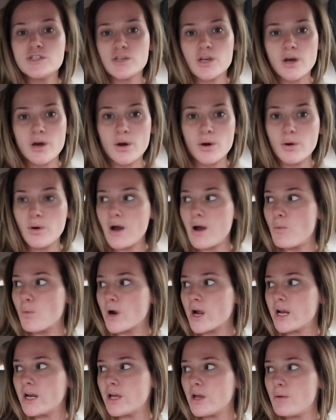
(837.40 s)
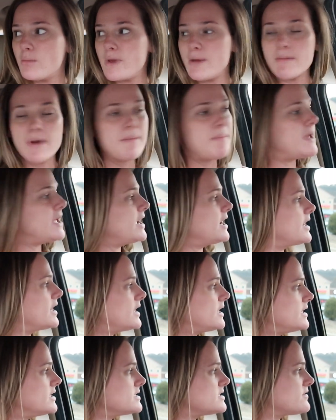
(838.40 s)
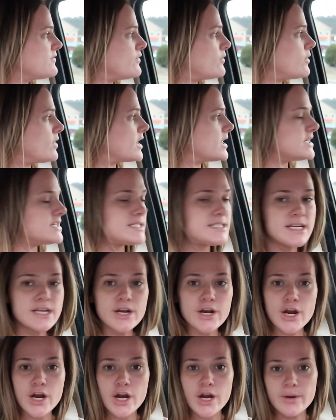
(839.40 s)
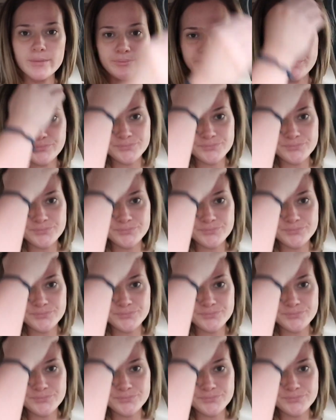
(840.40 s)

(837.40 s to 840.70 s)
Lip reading: So we're gonna go meet my parents for dinner.